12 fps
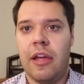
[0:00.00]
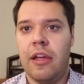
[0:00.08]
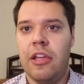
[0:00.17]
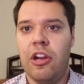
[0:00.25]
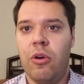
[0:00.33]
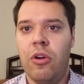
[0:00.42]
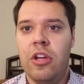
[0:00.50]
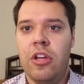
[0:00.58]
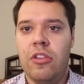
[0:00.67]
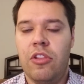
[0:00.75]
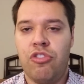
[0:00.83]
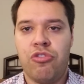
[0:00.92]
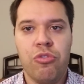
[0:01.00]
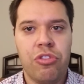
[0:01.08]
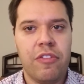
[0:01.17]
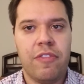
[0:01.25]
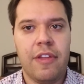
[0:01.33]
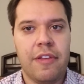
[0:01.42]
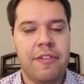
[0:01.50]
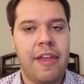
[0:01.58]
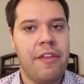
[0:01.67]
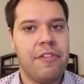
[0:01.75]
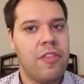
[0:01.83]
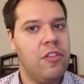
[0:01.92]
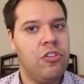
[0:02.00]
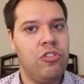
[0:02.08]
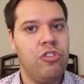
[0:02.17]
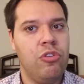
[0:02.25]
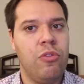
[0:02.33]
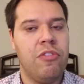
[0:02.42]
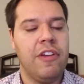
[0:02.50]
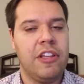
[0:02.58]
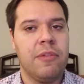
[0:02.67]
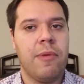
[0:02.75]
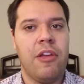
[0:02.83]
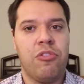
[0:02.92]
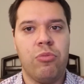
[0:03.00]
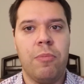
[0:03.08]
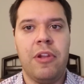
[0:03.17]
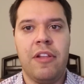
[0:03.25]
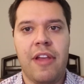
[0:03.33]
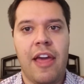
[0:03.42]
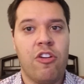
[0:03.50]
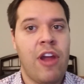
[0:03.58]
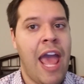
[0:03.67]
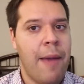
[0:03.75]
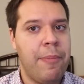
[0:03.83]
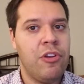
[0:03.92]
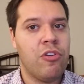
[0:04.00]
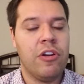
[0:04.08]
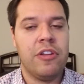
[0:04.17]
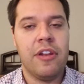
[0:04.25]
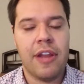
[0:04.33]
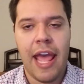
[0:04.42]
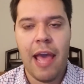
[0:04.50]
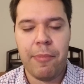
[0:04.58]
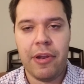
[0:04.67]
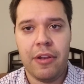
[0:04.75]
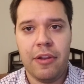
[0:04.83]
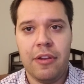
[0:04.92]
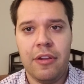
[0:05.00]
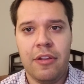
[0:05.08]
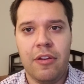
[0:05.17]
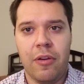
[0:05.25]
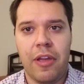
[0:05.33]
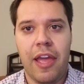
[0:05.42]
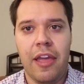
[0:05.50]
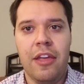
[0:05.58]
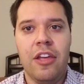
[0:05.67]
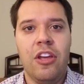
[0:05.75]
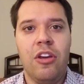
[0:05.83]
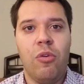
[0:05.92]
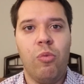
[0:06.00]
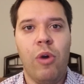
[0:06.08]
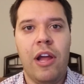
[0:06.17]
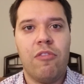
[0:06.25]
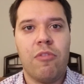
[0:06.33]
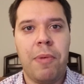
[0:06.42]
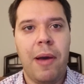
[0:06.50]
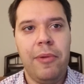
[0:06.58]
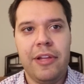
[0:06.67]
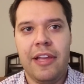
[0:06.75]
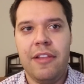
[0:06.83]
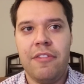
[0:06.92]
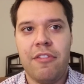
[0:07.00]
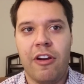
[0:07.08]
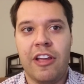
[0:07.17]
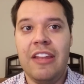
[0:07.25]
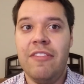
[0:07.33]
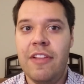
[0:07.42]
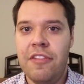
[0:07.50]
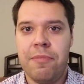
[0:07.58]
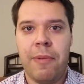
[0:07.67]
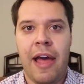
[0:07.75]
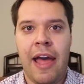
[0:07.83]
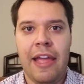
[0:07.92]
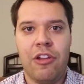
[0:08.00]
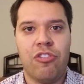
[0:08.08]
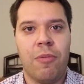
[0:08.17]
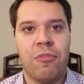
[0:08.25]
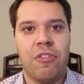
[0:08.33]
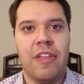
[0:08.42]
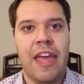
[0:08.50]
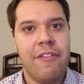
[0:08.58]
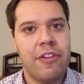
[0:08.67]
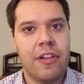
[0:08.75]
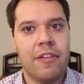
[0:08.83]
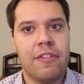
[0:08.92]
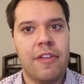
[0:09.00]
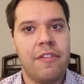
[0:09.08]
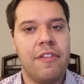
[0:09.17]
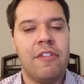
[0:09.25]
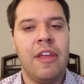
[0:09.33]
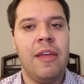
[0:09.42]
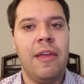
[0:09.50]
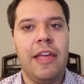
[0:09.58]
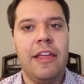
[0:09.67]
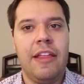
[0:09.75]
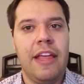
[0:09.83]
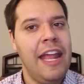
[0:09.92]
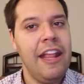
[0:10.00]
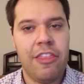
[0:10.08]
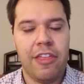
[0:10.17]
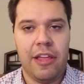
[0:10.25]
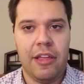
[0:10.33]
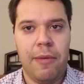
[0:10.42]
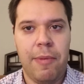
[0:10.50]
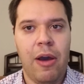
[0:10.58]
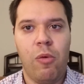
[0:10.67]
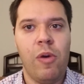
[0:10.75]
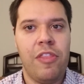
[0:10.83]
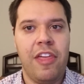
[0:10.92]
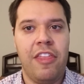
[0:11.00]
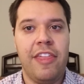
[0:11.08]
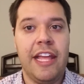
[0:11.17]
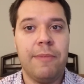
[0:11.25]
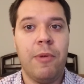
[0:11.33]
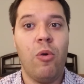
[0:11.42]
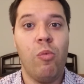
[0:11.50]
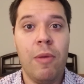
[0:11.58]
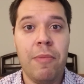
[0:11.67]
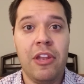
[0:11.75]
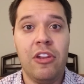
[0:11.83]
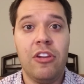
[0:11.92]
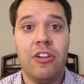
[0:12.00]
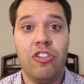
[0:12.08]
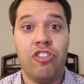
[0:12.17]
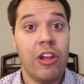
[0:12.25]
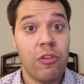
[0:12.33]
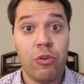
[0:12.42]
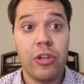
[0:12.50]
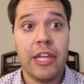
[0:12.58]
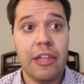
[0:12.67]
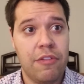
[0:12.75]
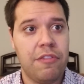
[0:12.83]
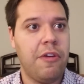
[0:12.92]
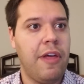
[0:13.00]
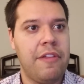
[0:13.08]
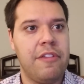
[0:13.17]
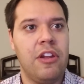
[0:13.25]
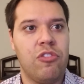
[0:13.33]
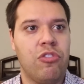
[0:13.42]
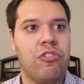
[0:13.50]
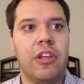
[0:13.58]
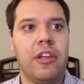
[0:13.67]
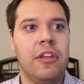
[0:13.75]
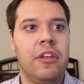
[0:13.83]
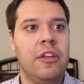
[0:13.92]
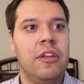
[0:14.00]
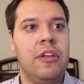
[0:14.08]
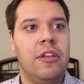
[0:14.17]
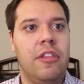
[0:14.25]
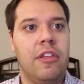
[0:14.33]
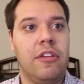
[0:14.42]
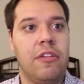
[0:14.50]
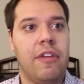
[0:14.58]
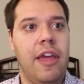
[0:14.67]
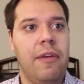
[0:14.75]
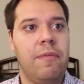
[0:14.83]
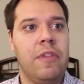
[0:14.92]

You know, the truth of this has nothing to do with victimized women. It's either happened or it didn't happen. Okay? What Republicans are convinced by in terms of the evidence doesn't say anything about what they think about women generally. So that's an interesting thing to say.